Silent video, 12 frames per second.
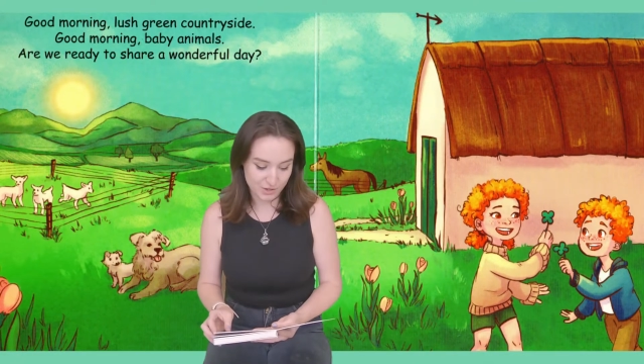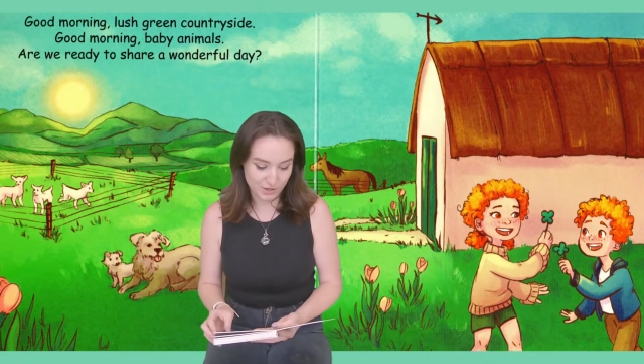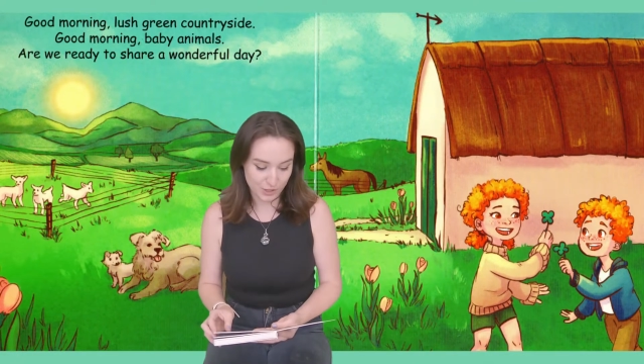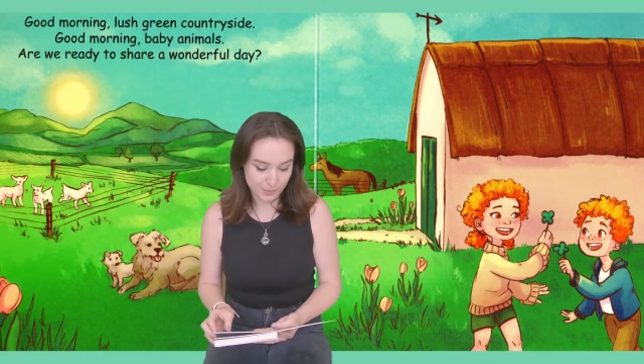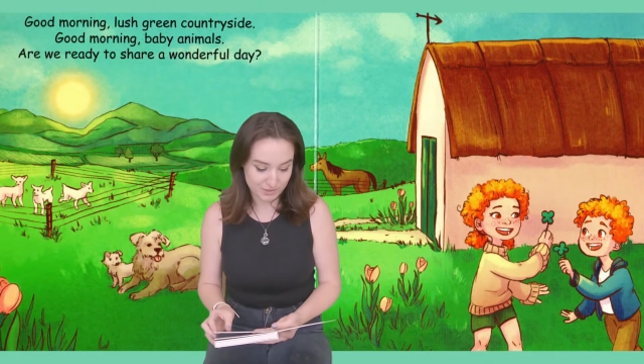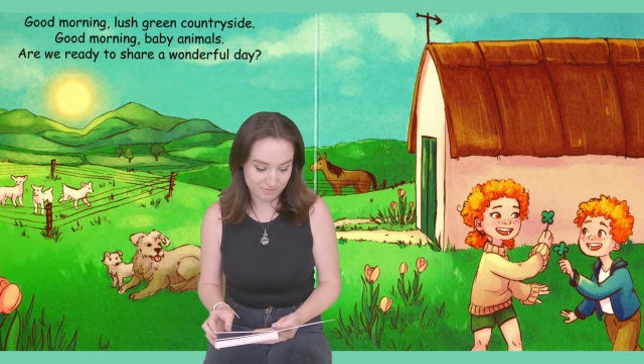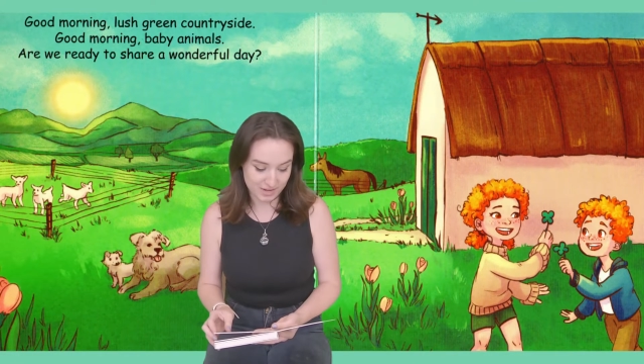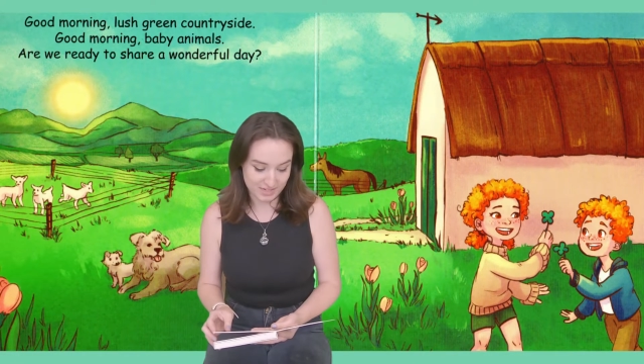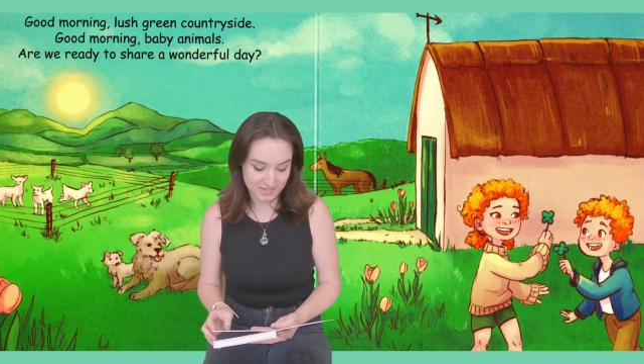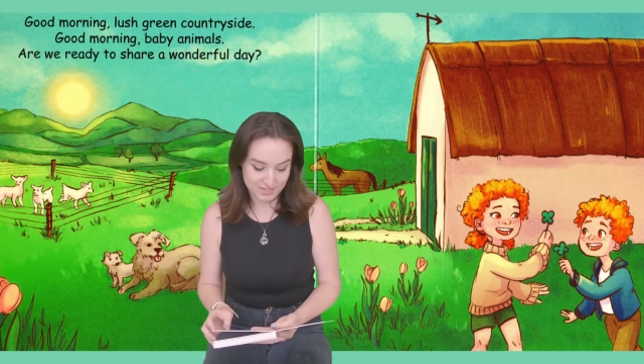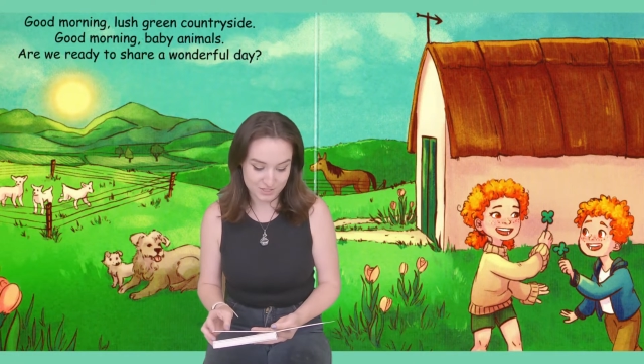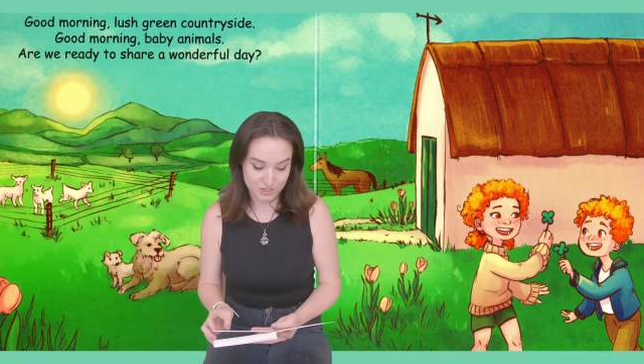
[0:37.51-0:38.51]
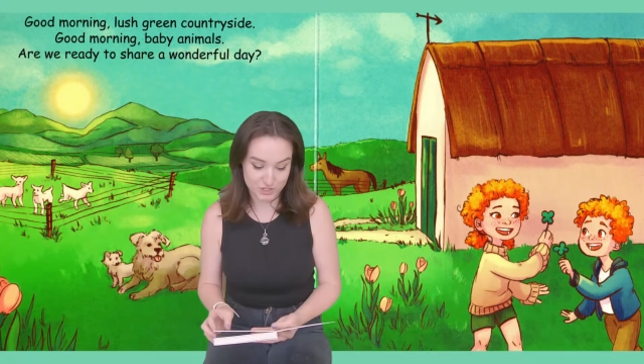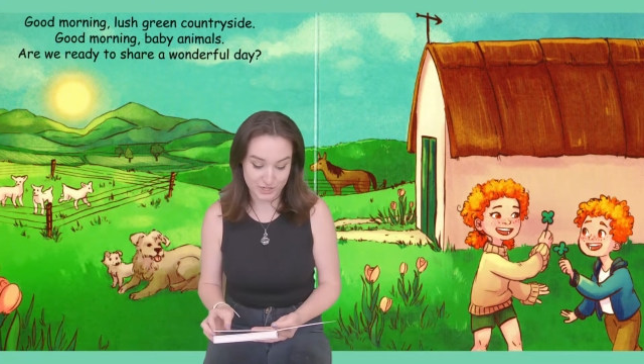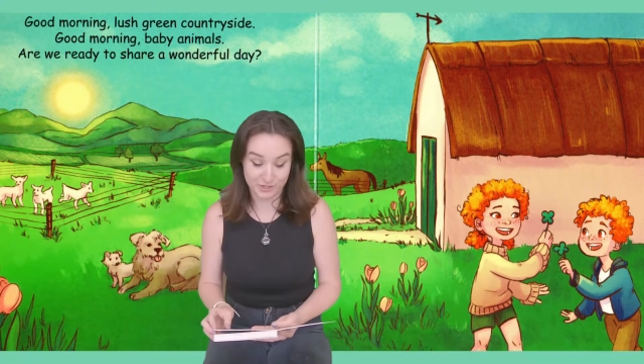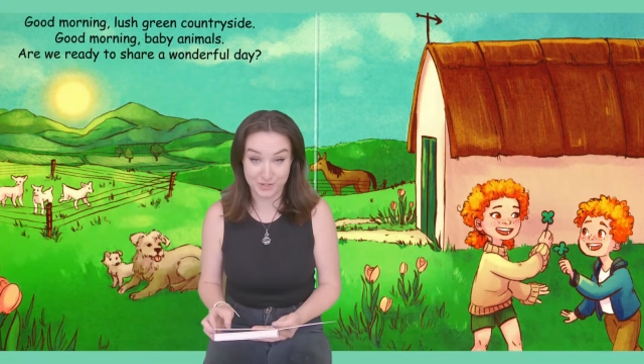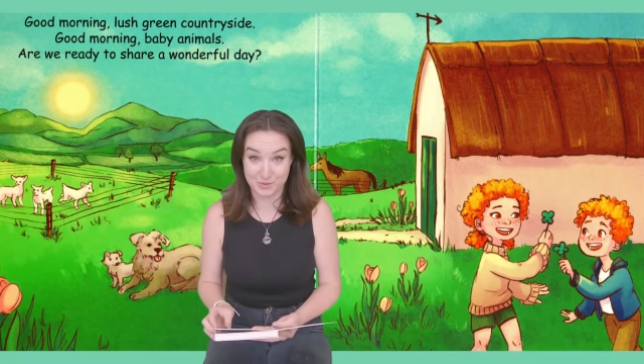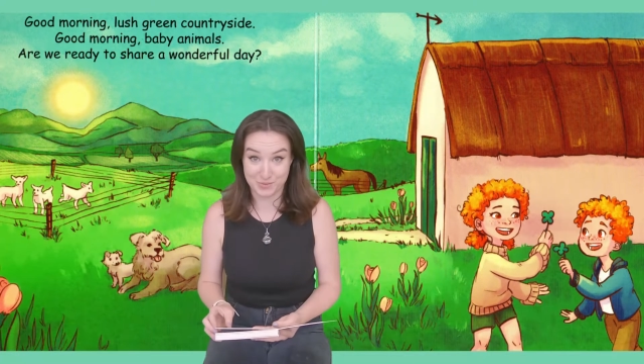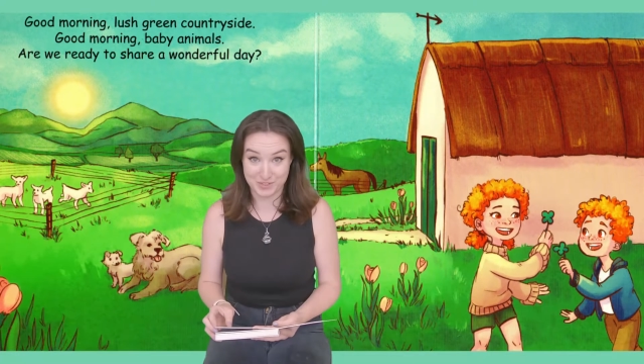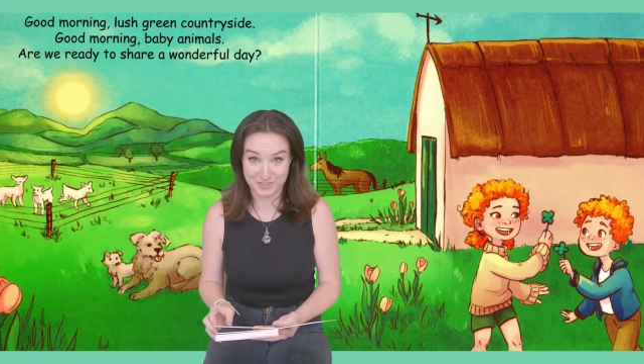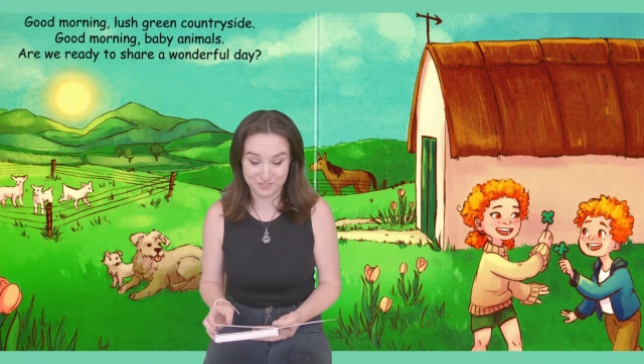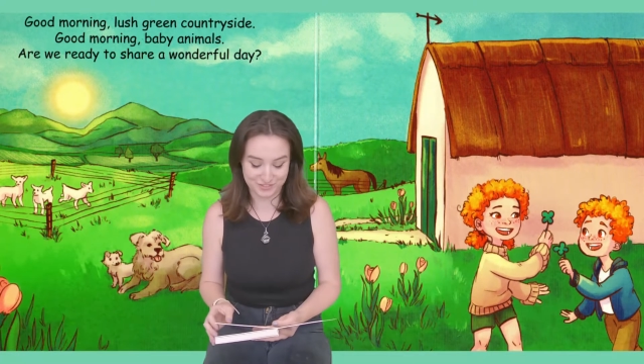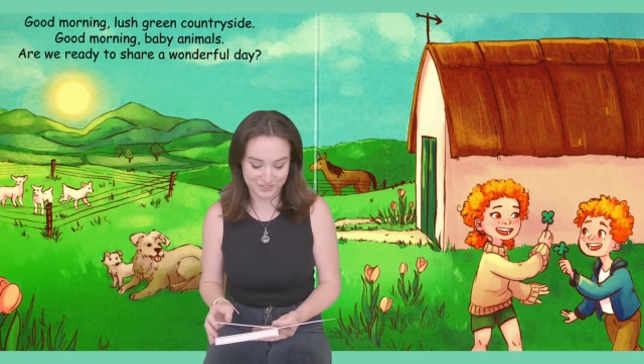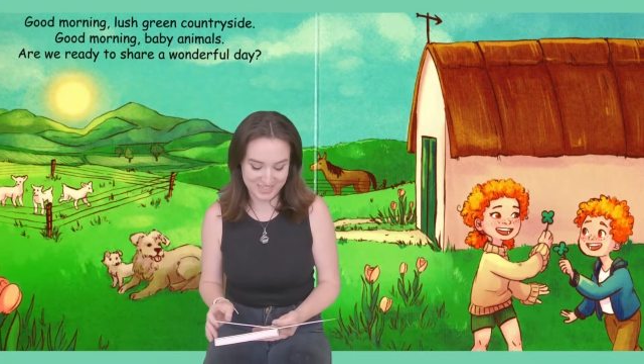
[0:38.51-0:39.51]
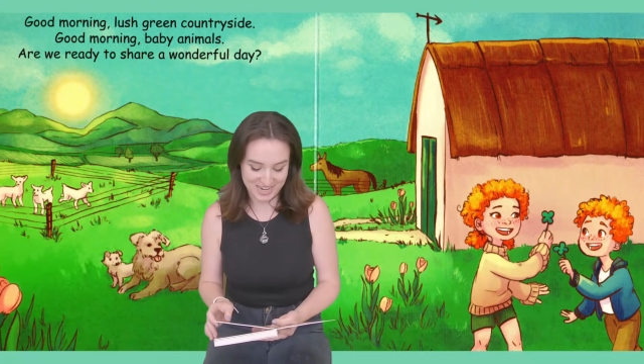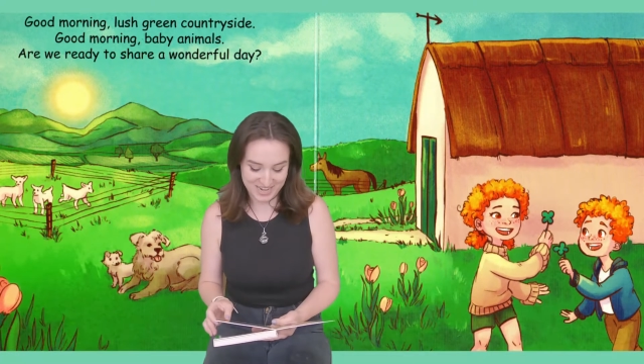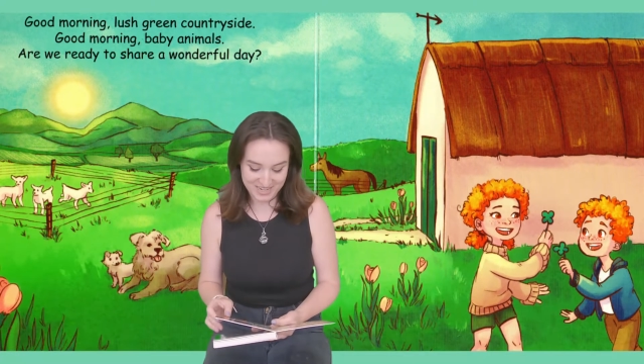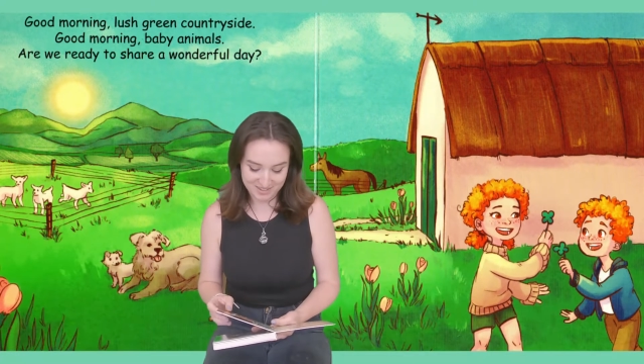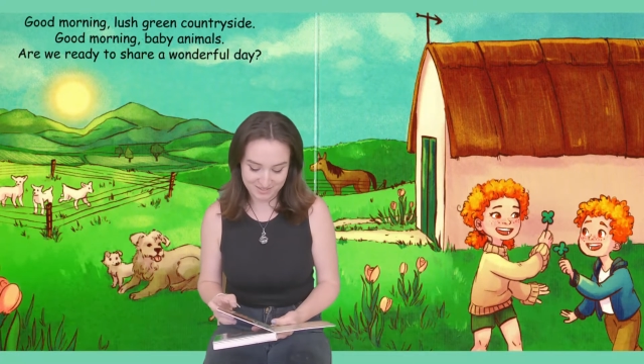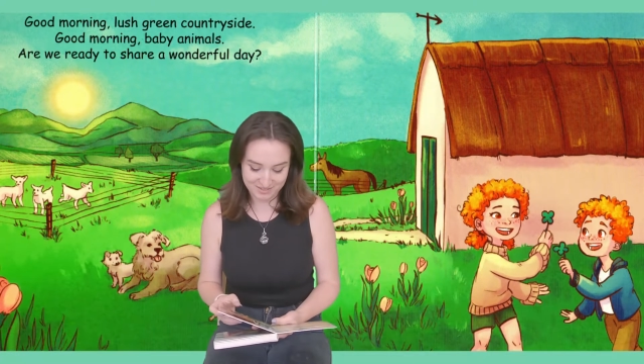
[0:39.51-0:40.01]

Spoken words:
Are we ready to share a wonderful day?